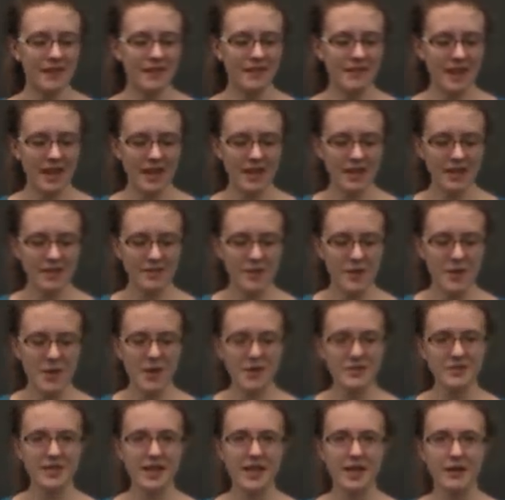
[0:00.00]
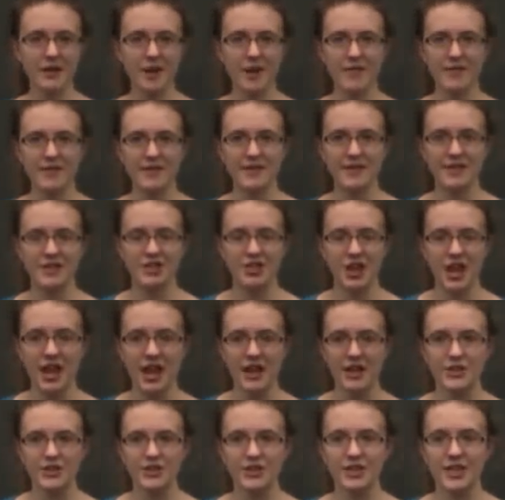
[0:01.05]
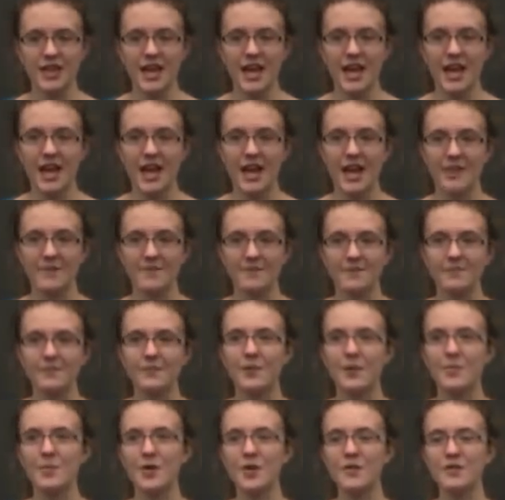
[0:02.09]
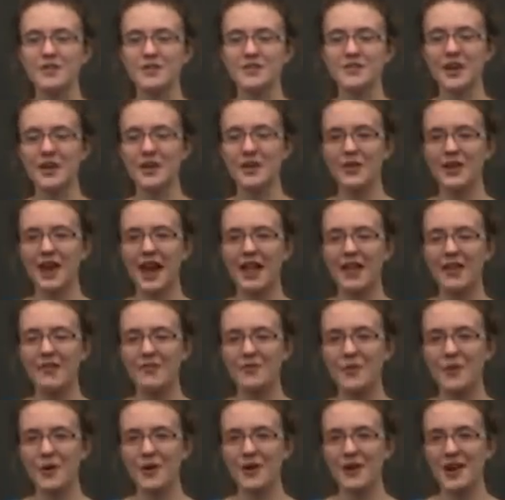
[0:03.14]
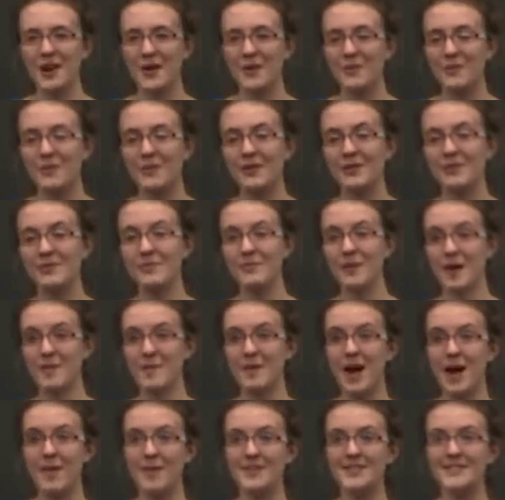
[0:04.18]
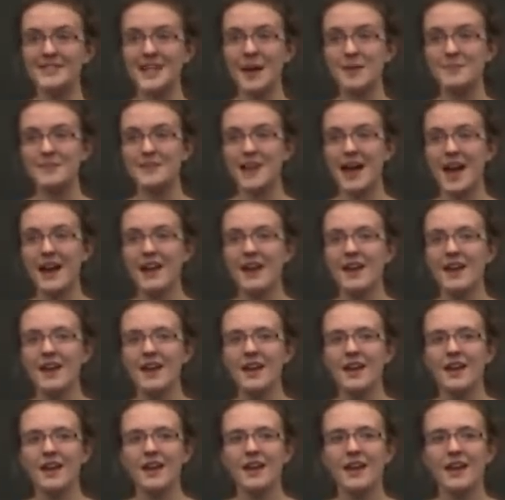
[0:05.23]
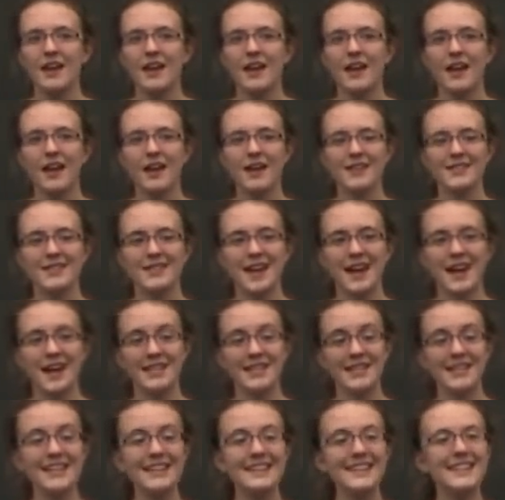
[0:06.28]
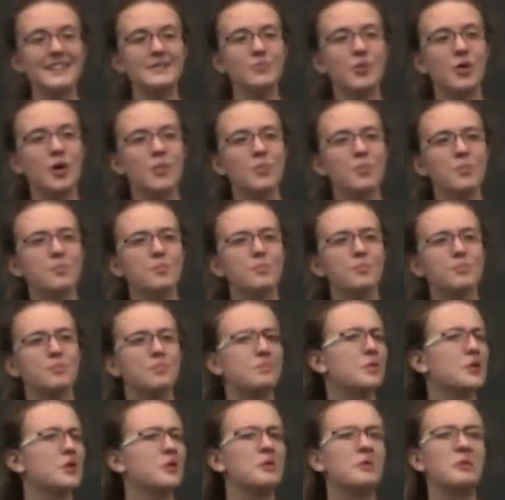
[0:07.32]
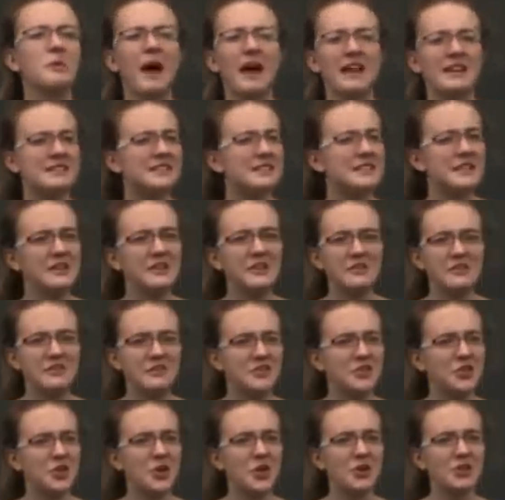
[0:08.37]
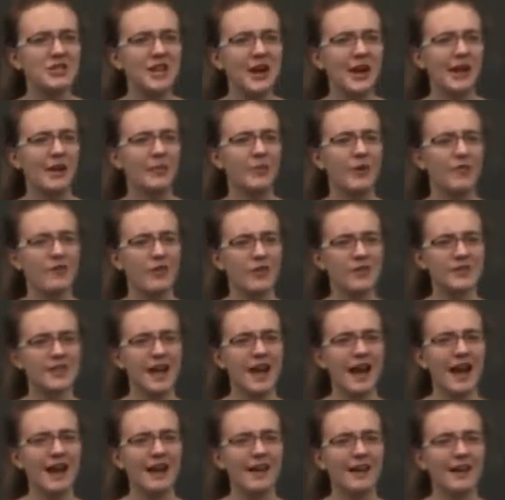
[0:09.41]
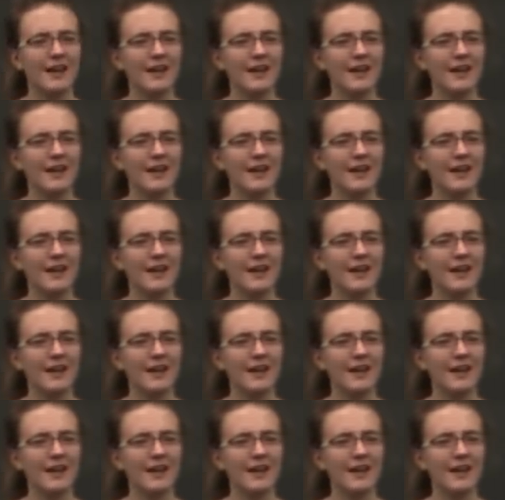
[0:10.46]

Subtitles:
Then, a few years later, everything changed. We moved to Southern California with my mom and stepdad, and I attended this more progressive church out in Riverside.